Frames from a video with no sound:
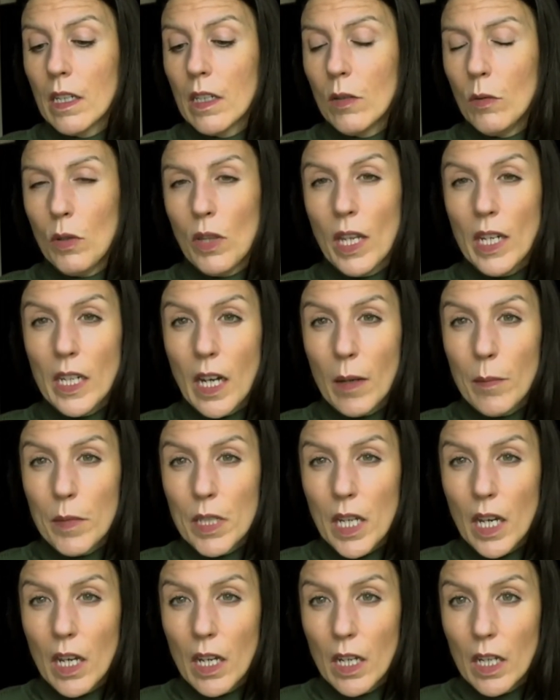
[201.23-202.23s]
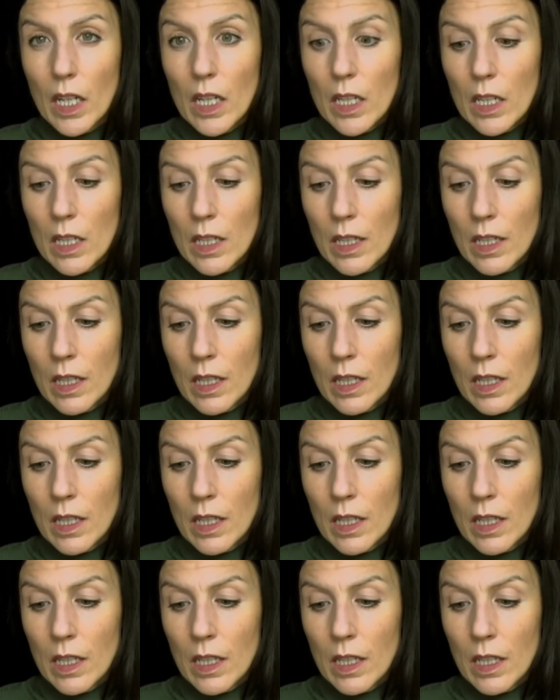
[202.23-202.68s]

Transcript: Would they come to her?